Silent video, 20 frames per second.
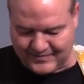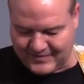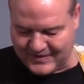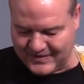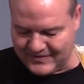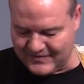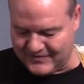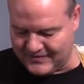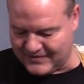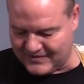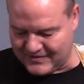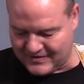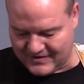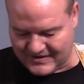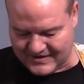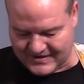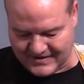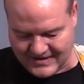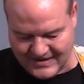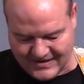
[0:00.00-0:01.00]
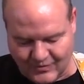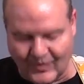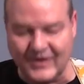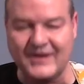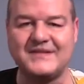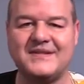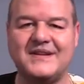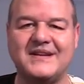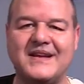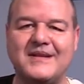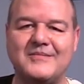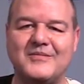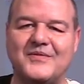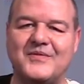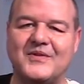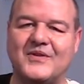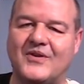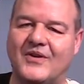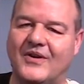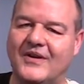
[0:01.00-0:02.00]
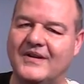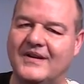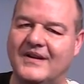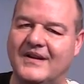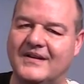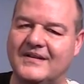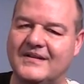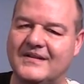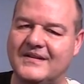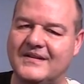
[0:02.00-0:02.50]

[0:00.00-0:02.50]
beautiful color. What is the name of the color?